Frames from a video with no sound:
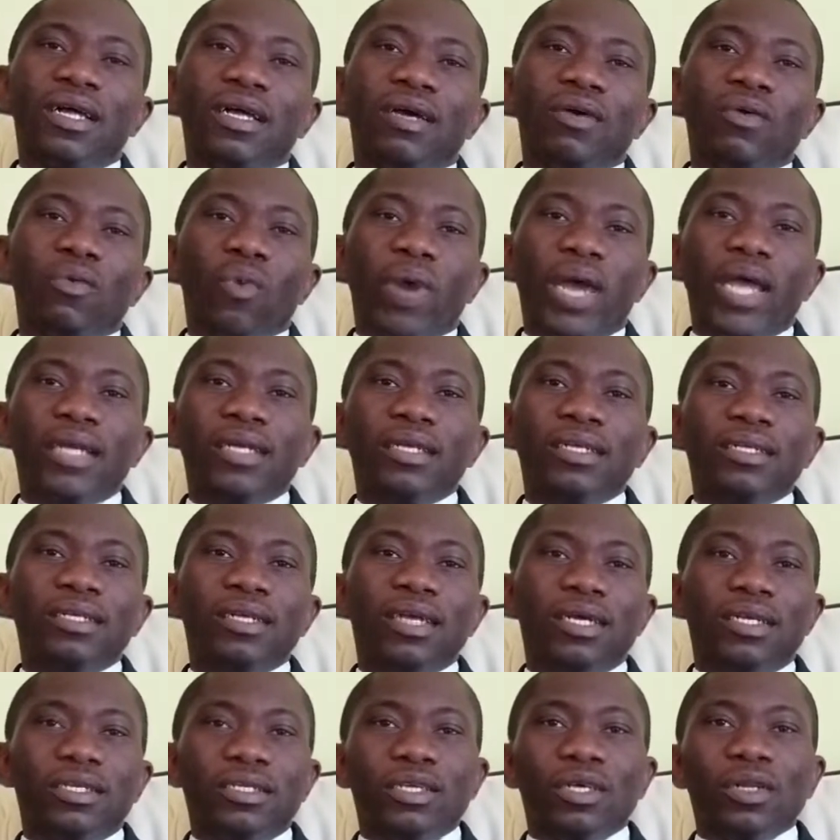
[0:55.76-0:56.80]

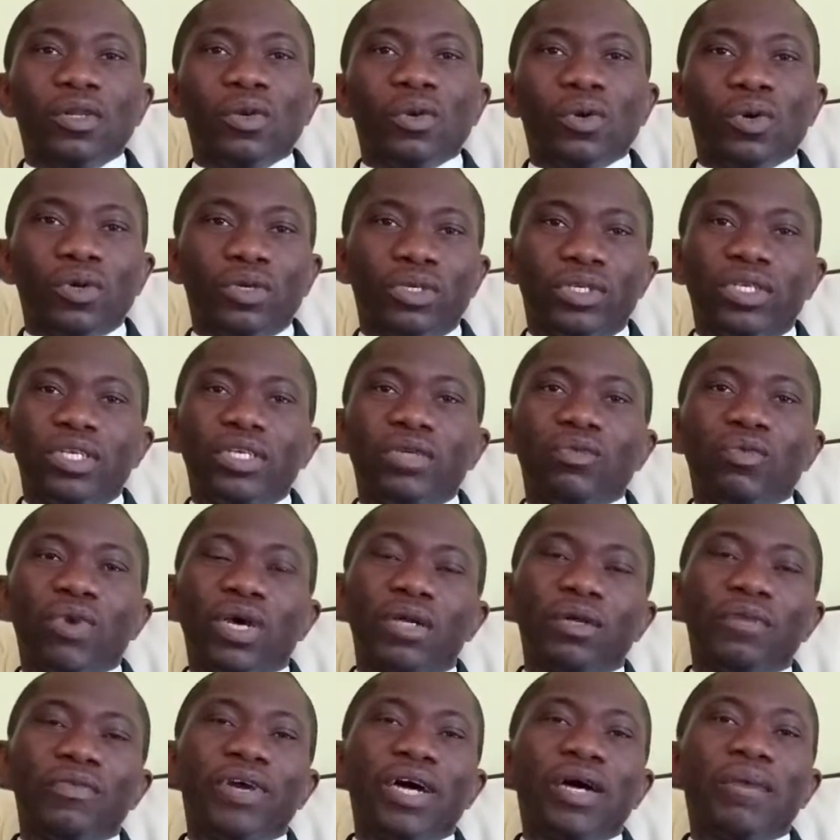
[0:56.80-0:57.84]
when the Lord, in one
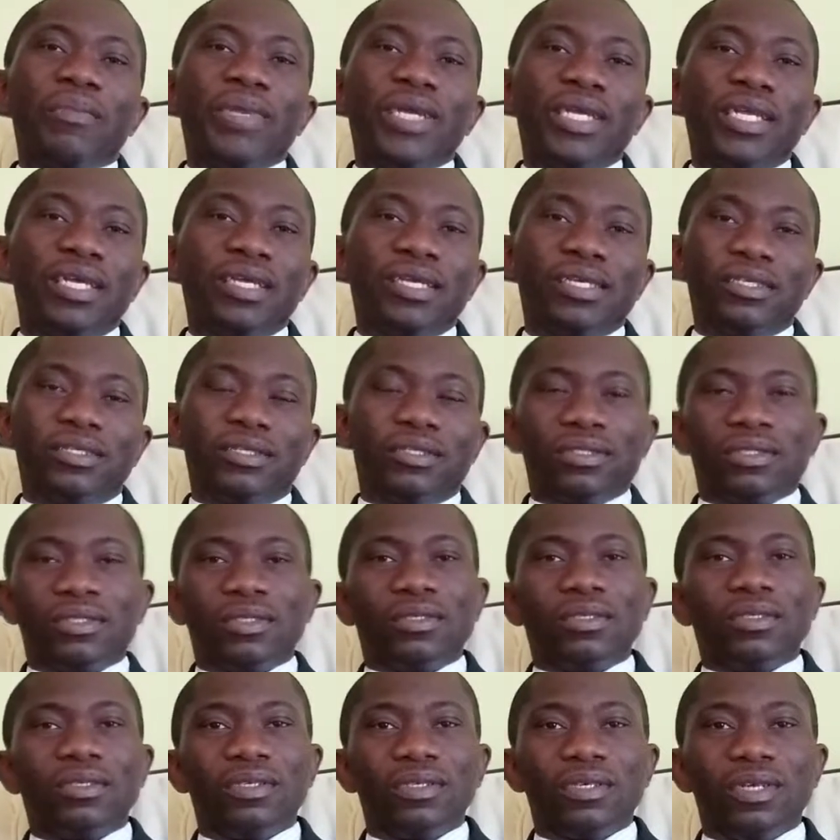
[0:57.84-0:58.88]
of our meetings,
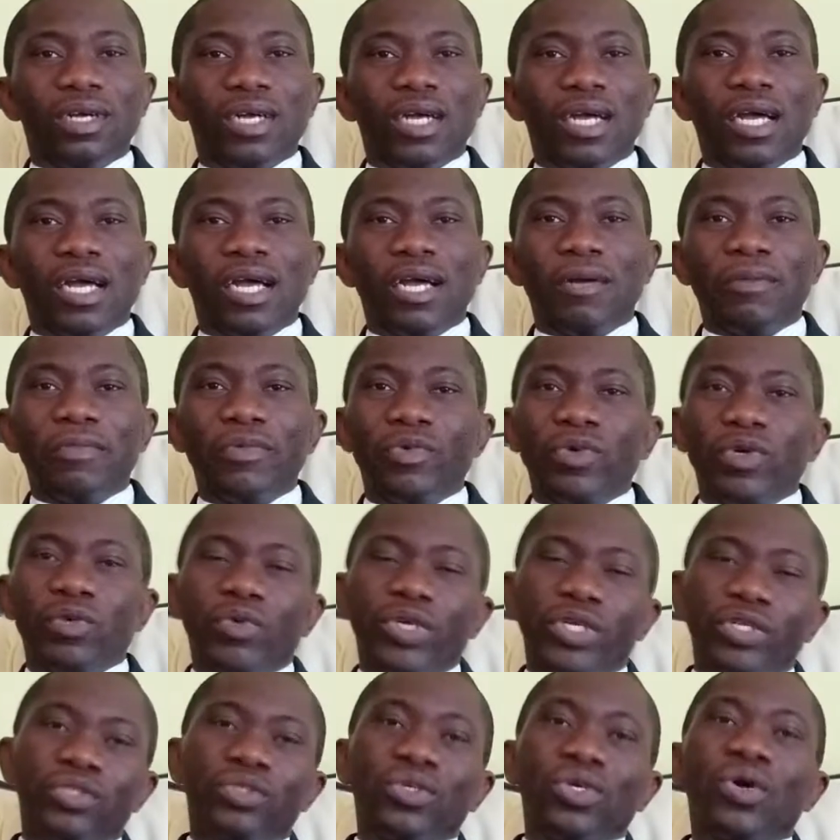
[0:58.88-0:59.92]
we
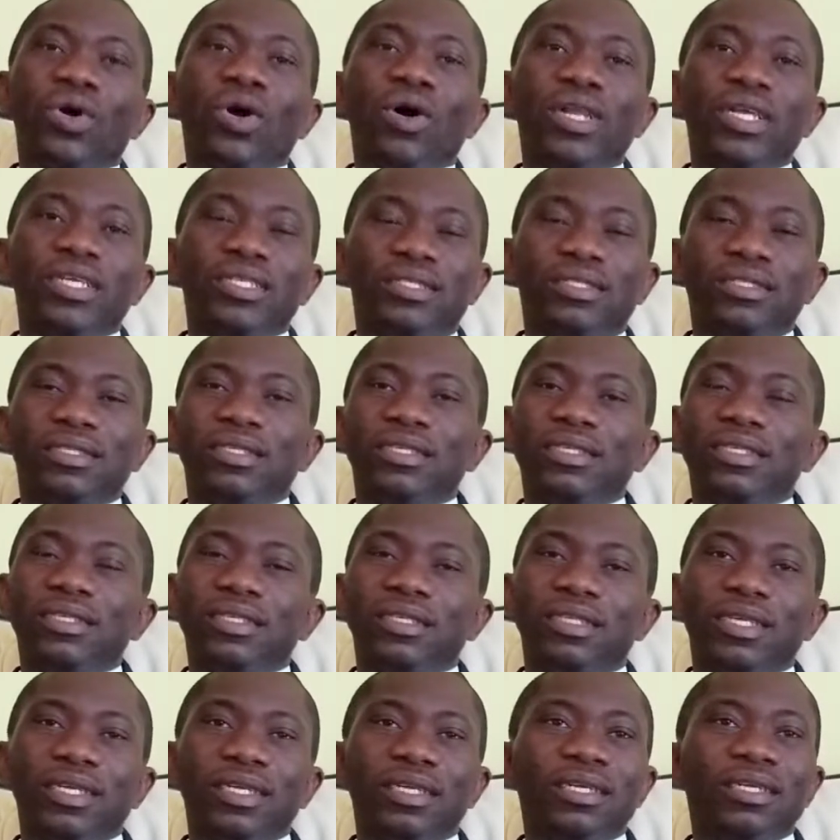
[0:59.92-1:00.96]
used to call it
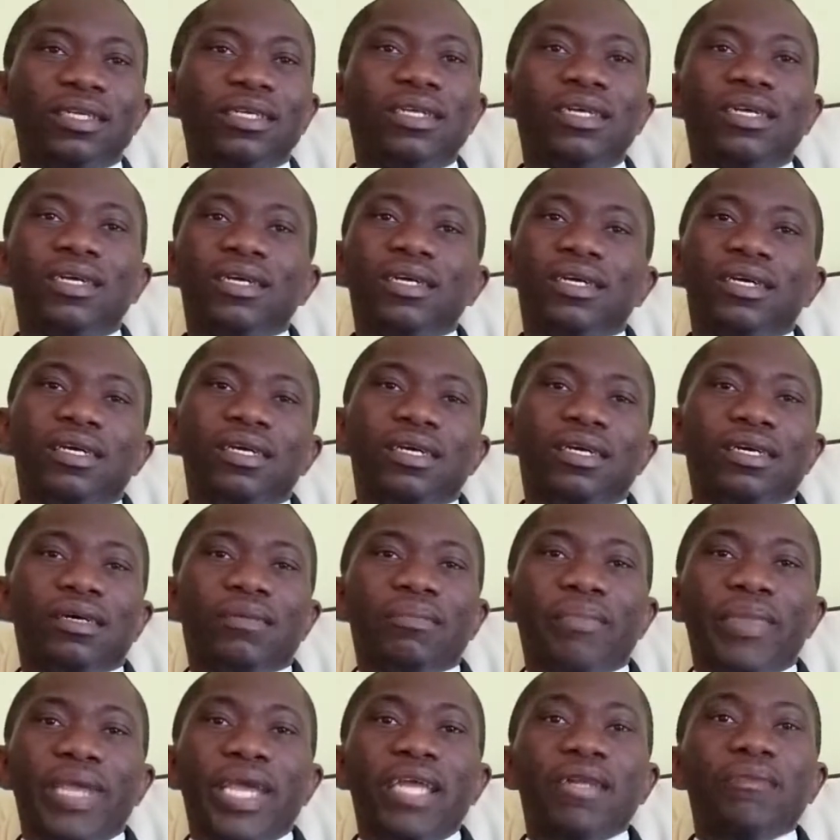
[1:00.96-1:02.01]
the
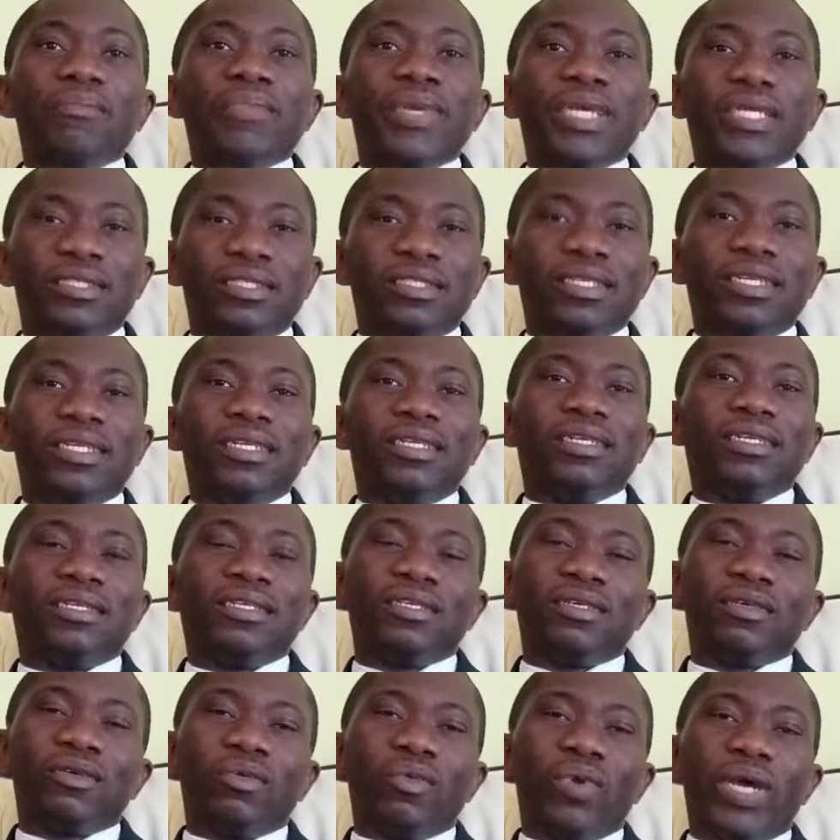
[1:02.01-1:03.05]
main meeting,
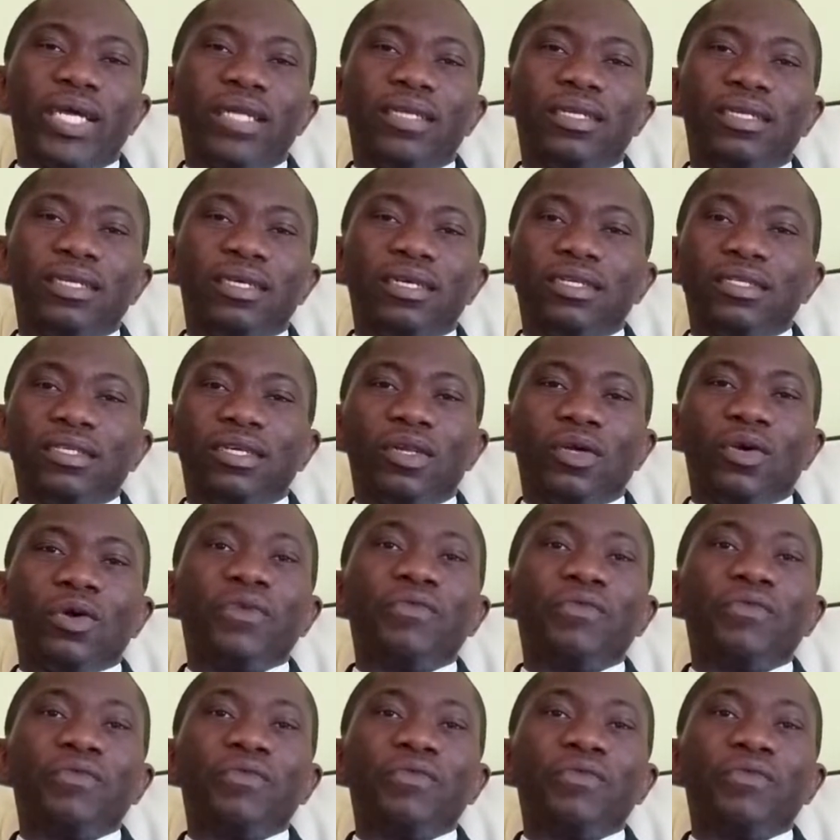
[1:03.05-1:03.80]
when the Lord